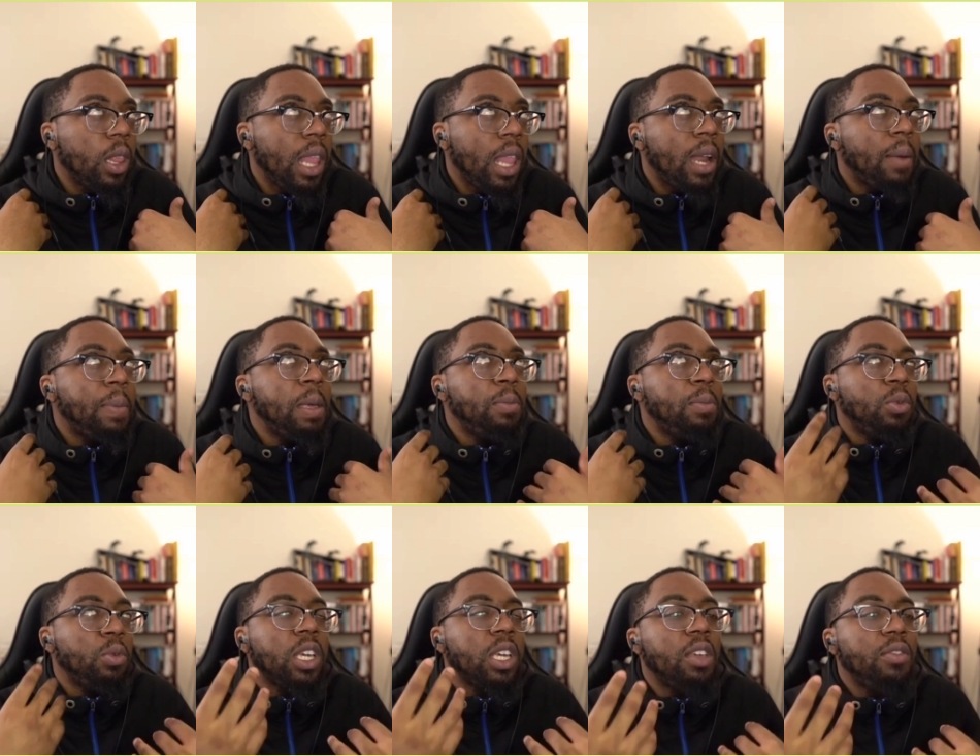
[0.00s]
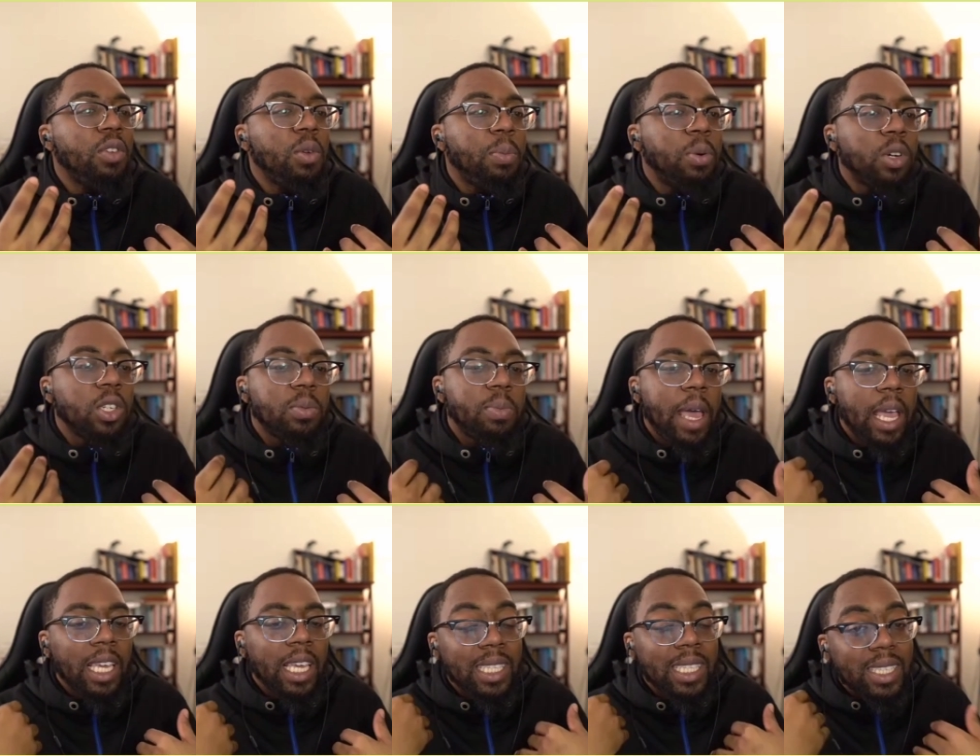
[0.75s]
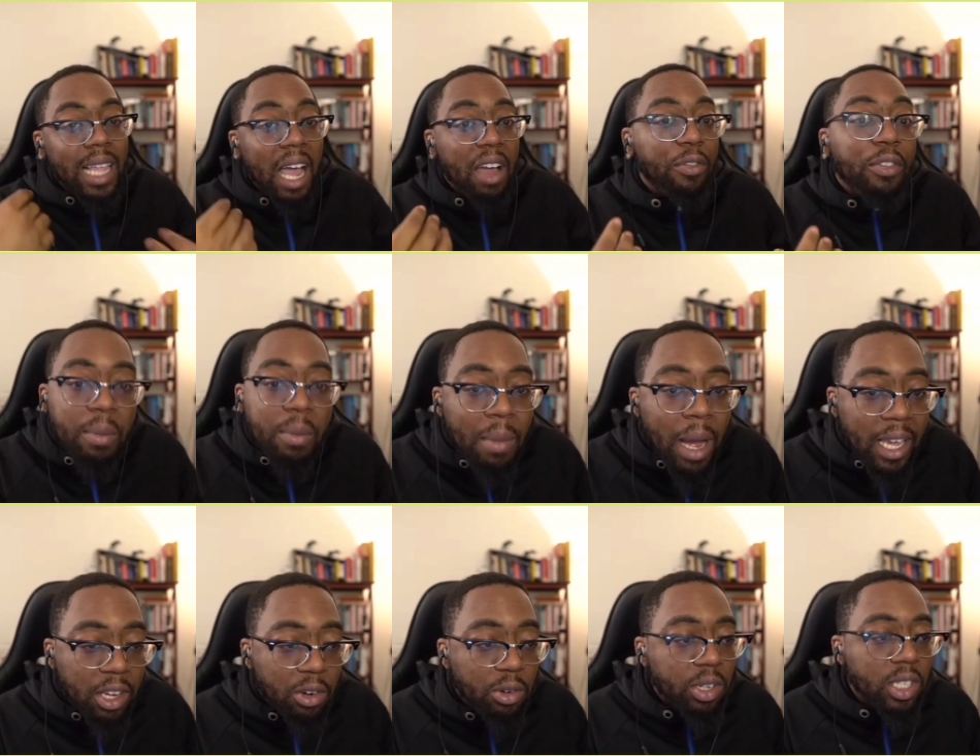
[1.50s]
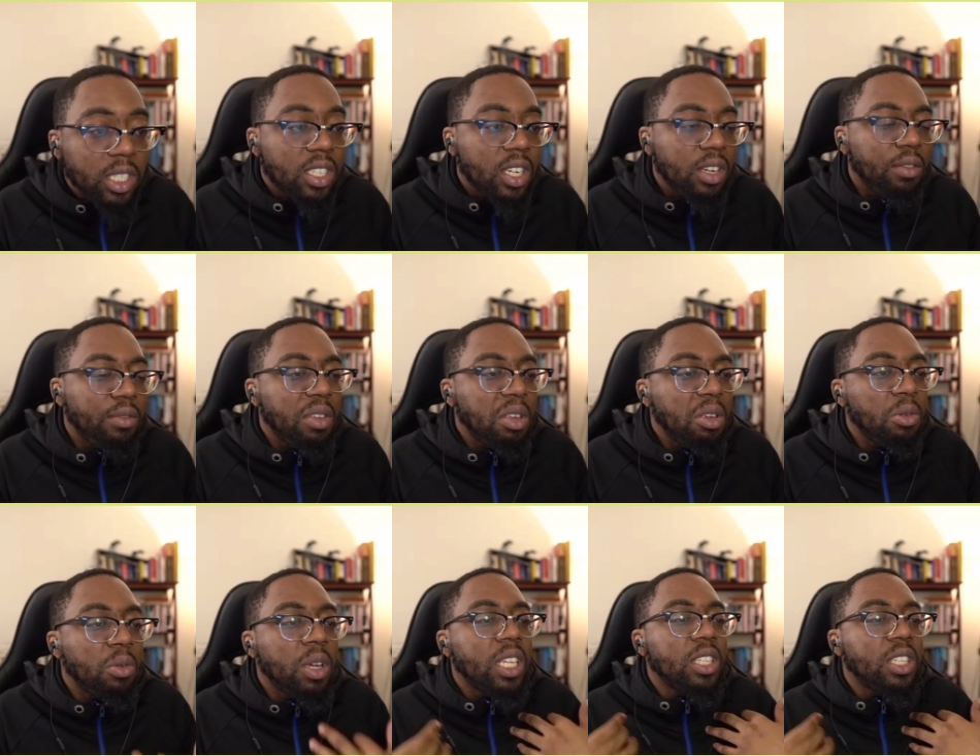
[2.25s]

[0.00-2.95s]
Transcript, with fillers: A lot of people will give you pushback. It's not from my Christian view.